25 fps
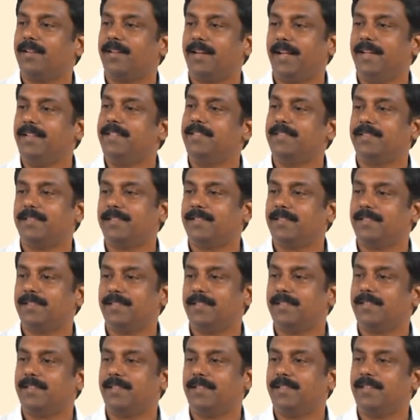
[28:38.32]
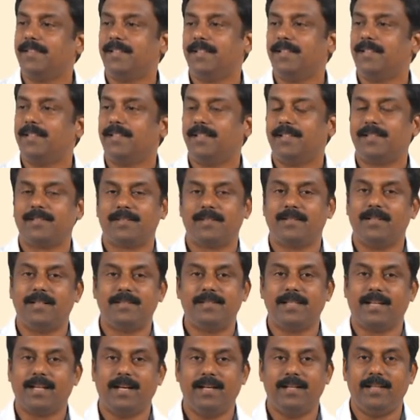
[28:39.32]
right. So, that
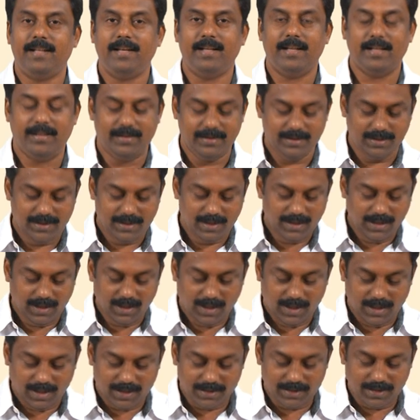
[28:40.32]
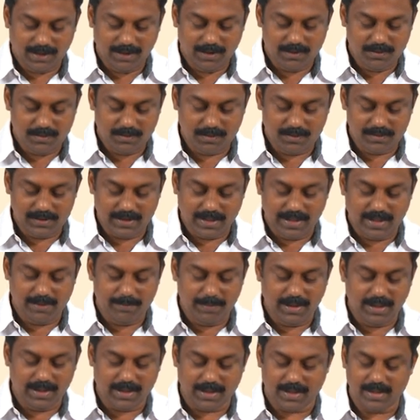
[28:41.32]
is a criteria and then you choose any
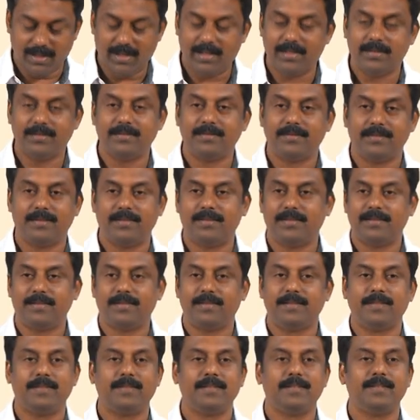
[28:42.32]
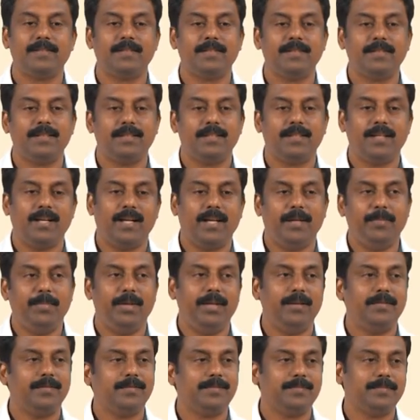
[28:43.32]
mean current I
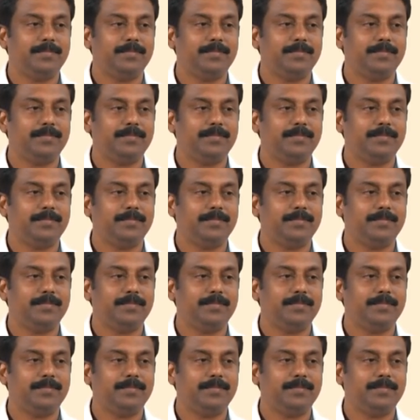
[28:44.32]
mean